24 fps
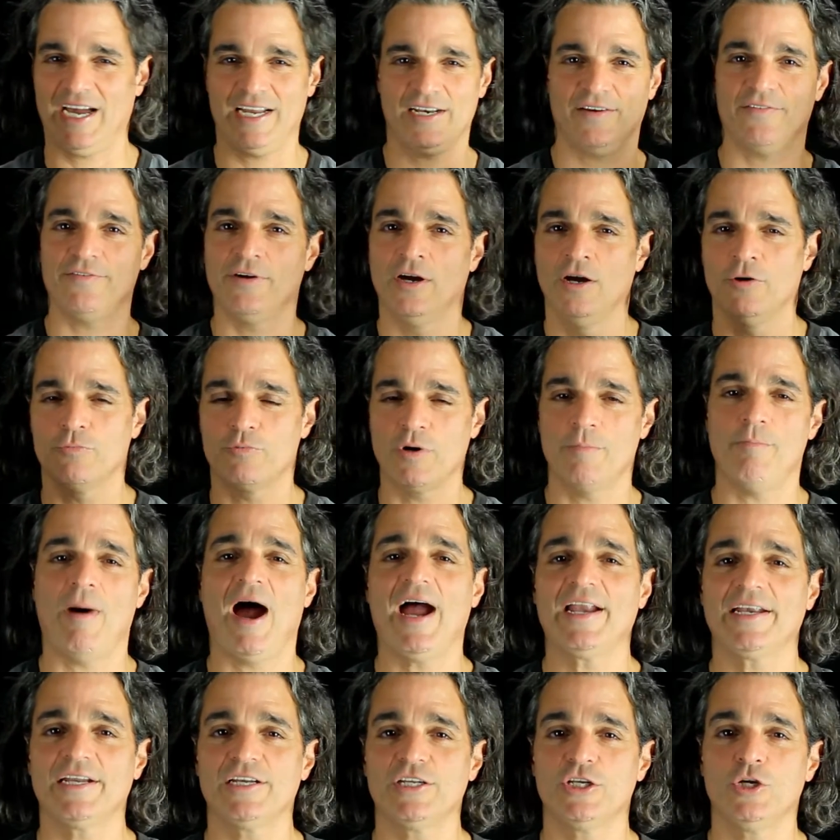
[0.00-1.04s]
kind of
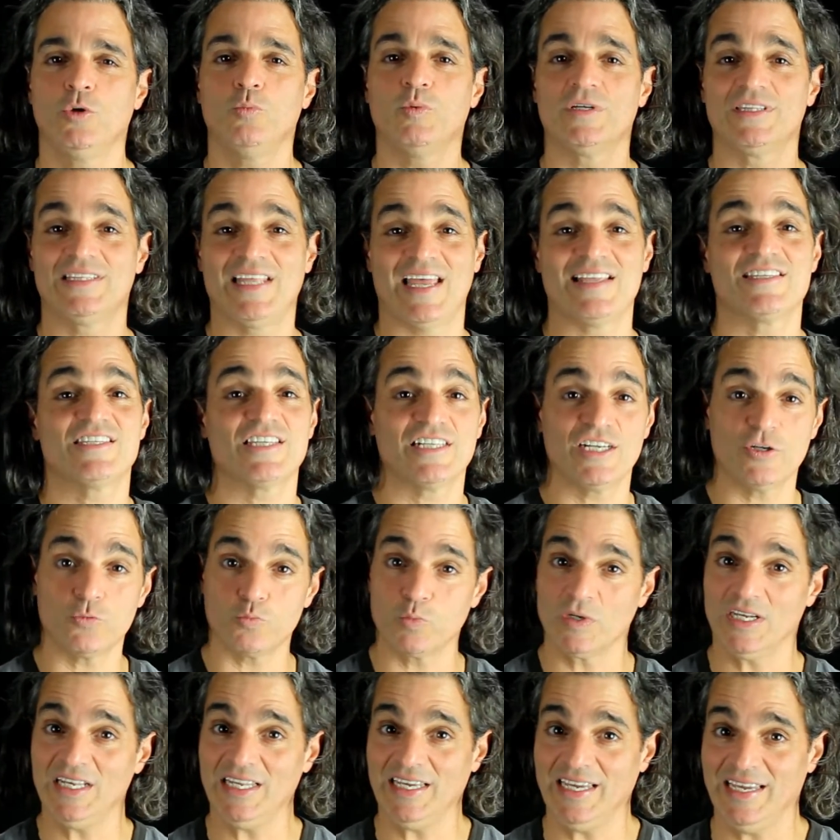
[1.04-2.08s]
reminded you what density
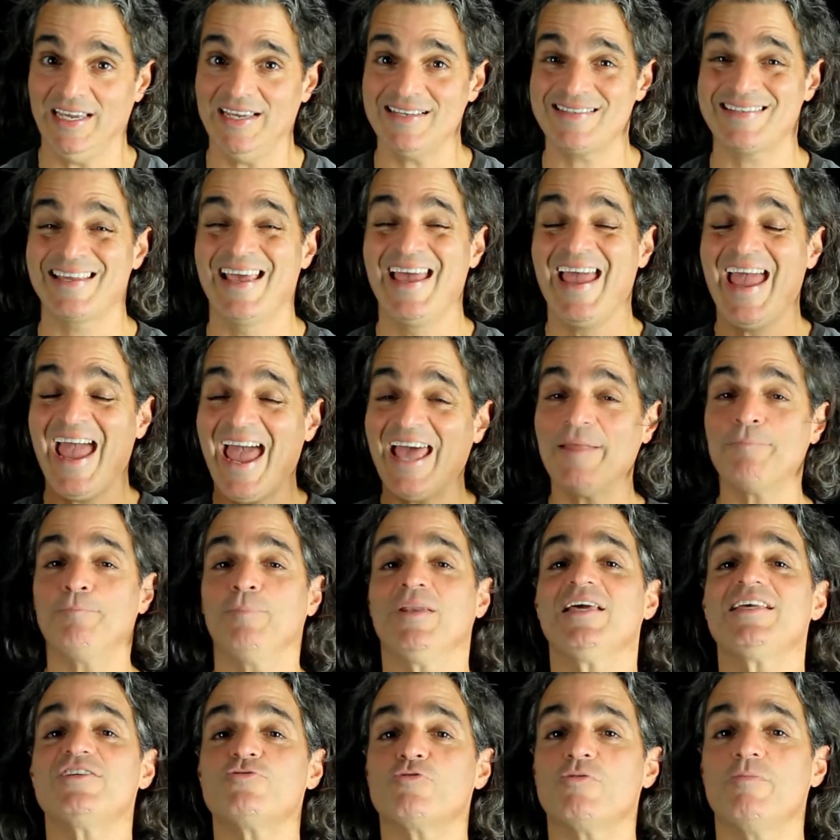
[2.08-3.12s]
really is, and
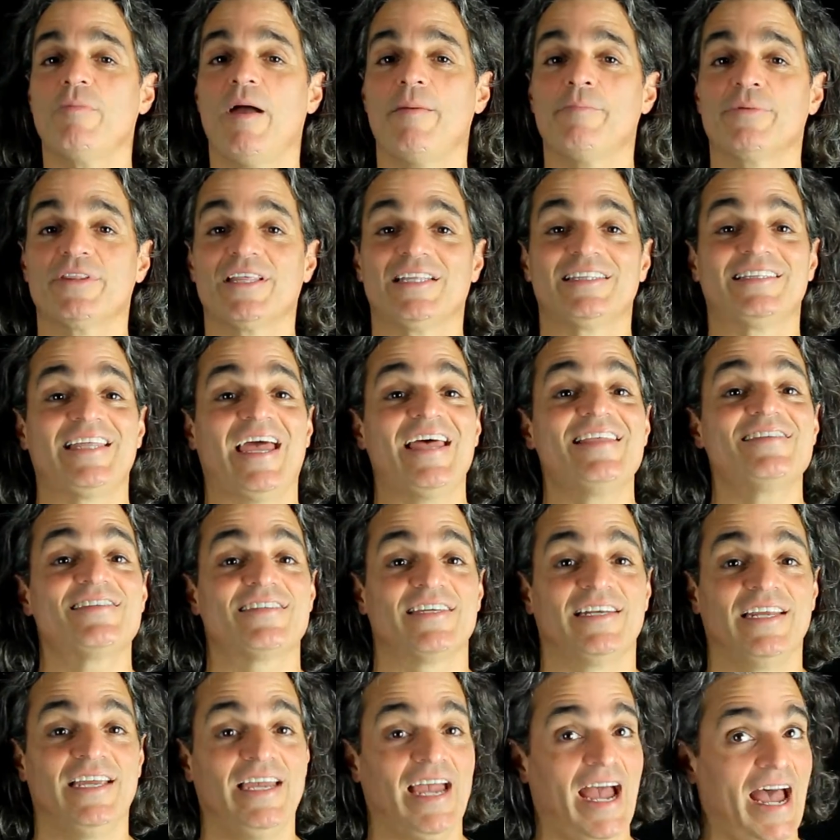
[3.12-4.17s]
please remember that
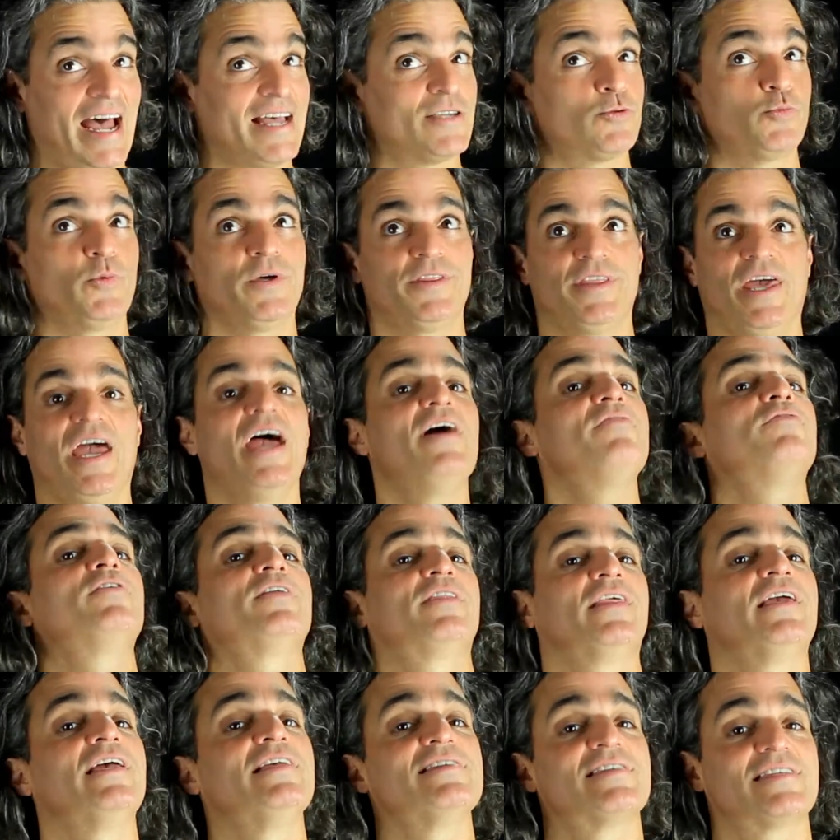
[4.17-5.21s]
density, as with
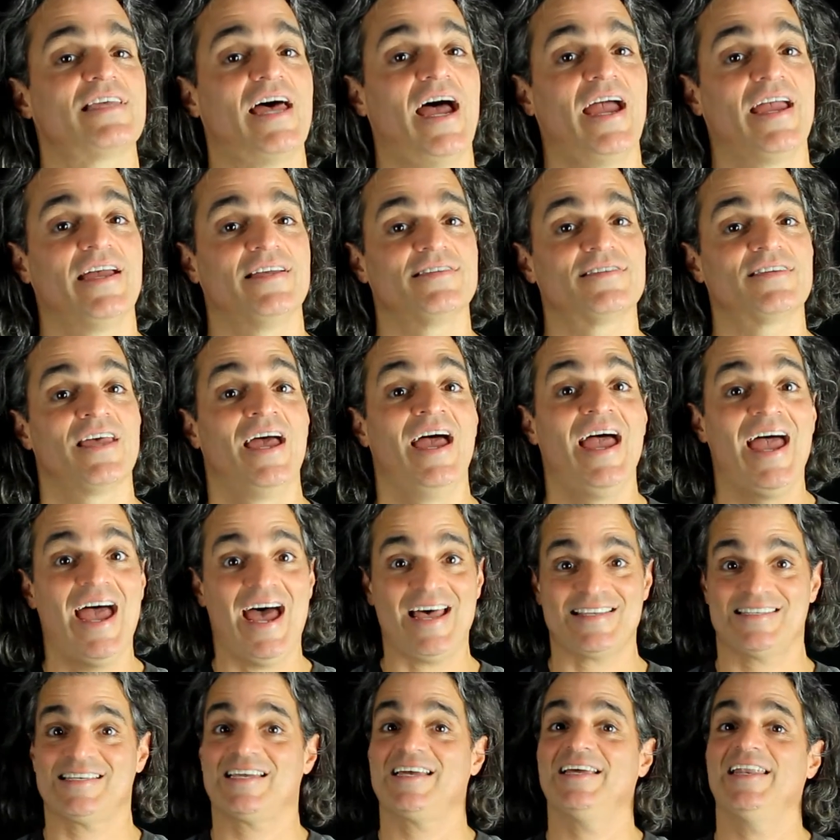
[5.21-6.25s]
everything in science,
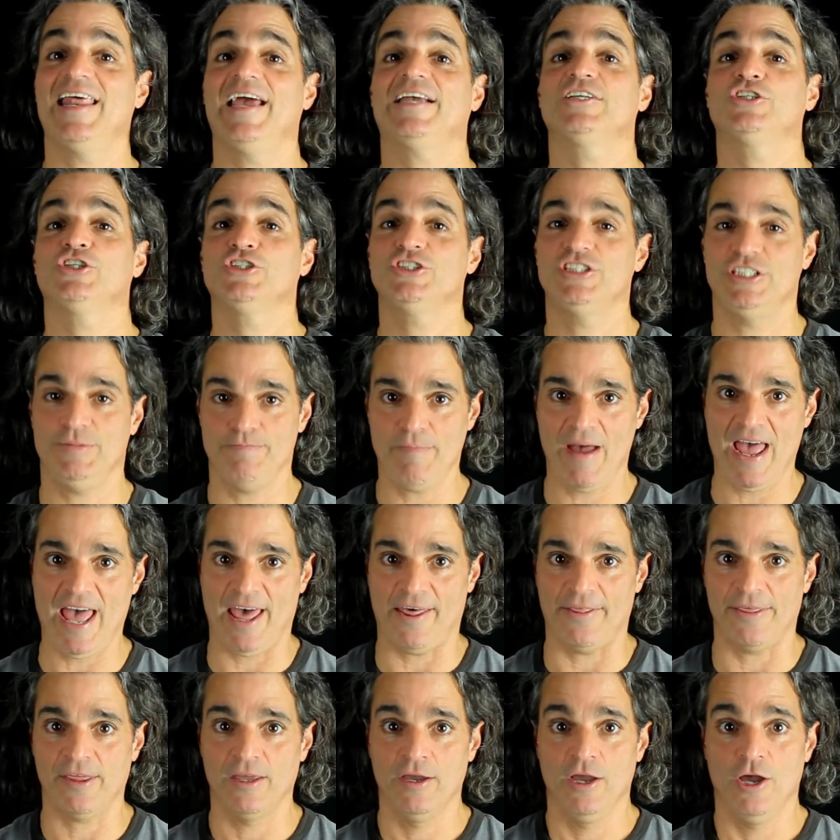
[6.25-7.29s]
has a connection to math.
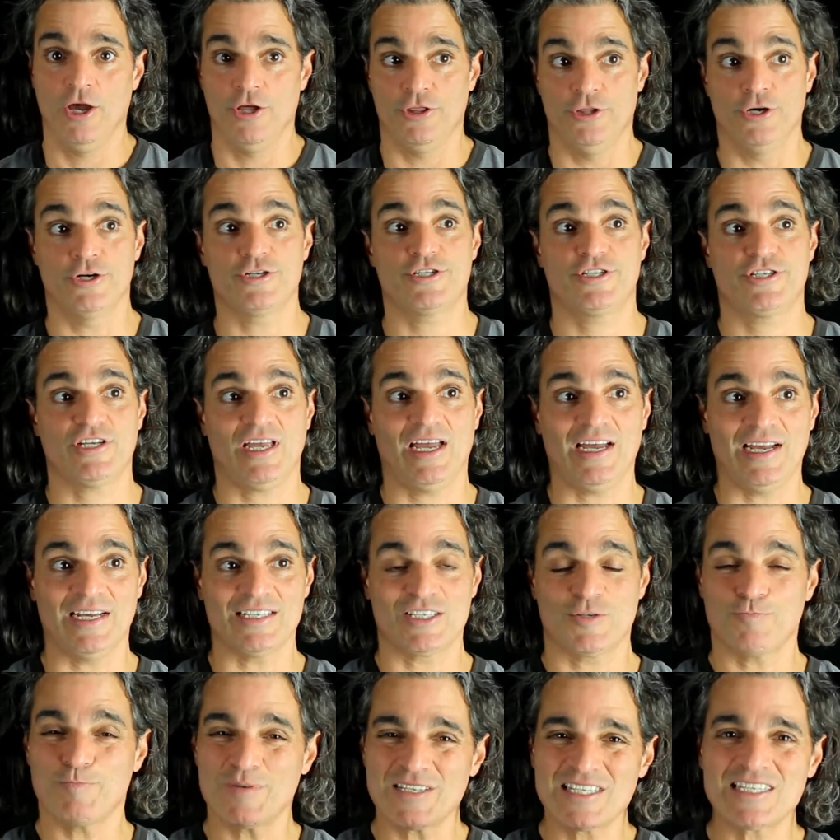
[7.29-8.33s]
There's a
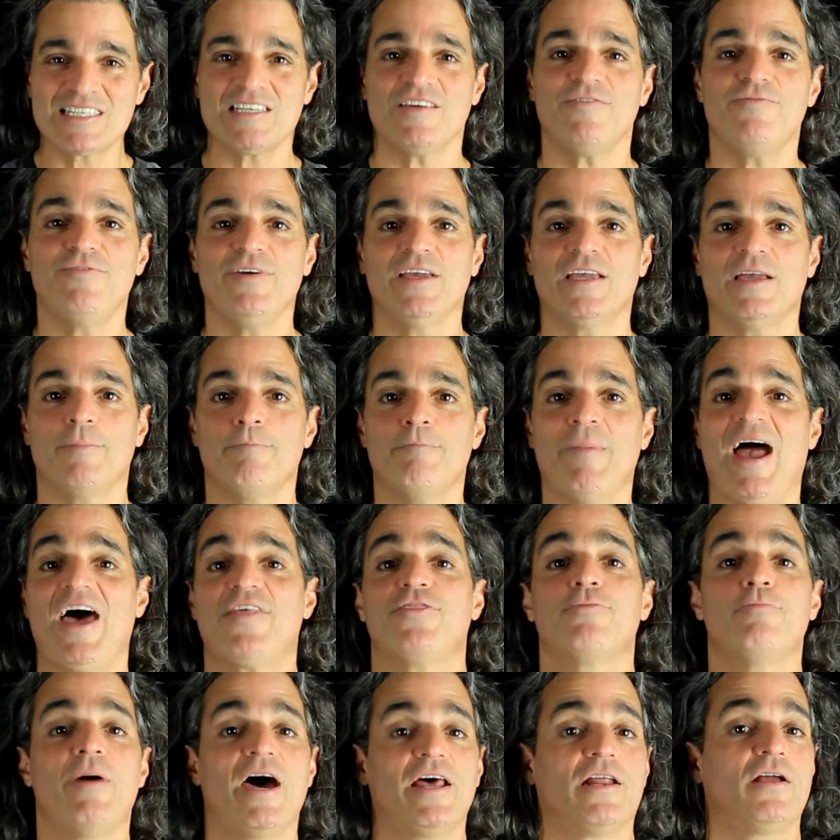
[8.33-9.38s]
specific
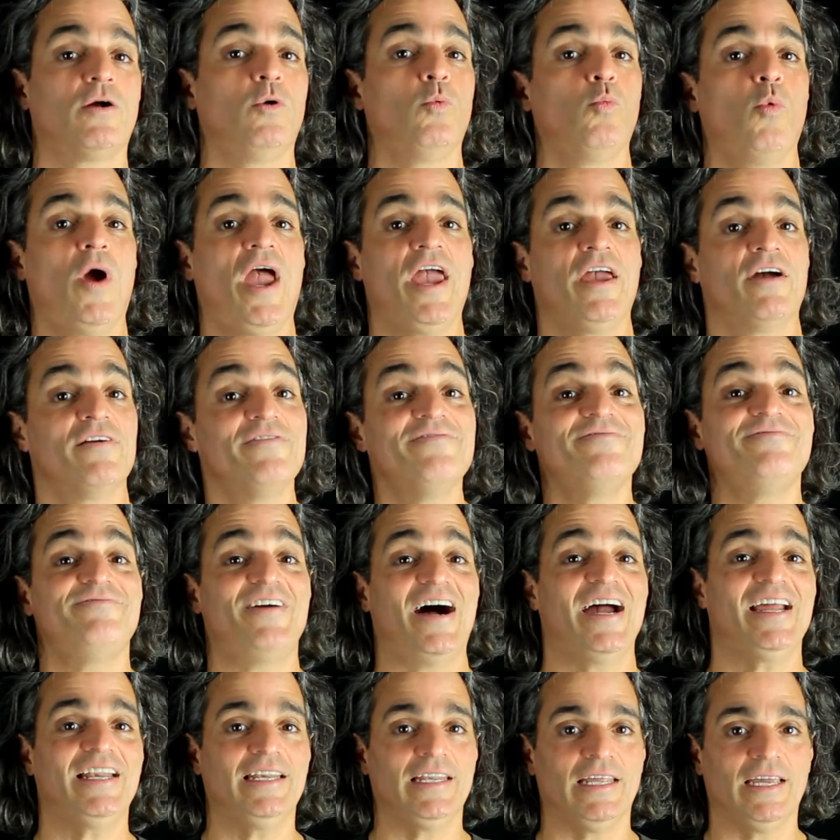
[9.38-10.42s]
mathematical way of
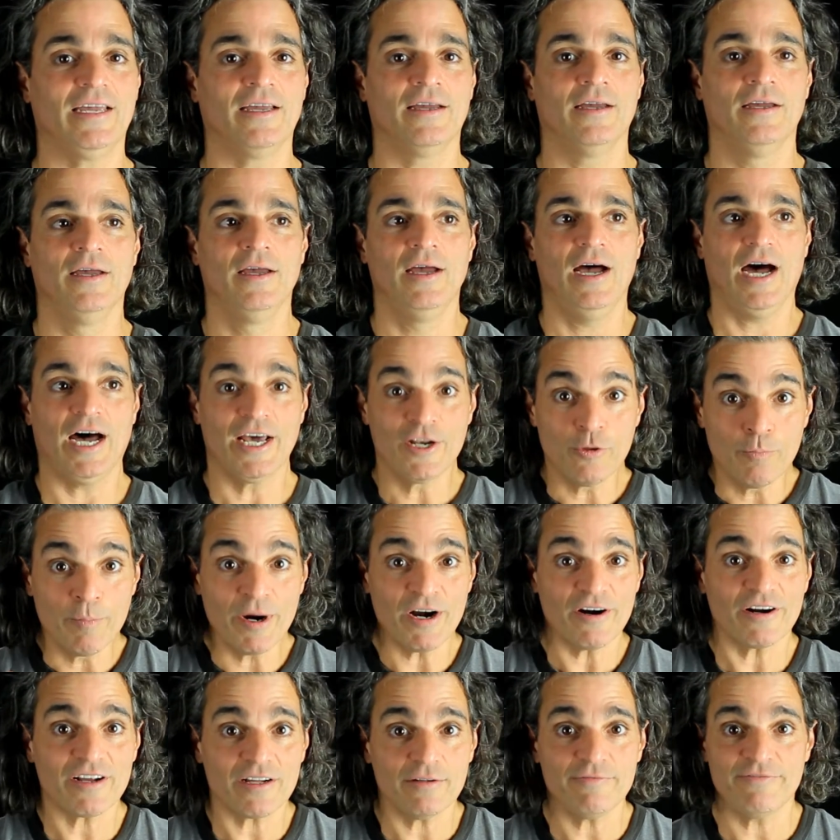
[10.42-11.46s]
finding a
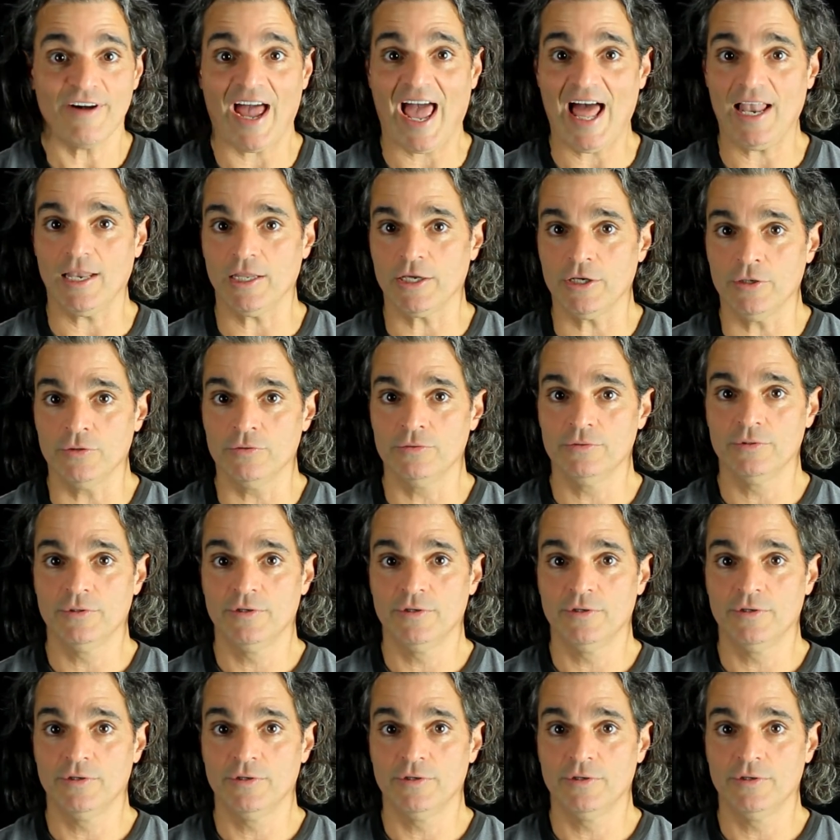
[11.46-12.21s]
numerical value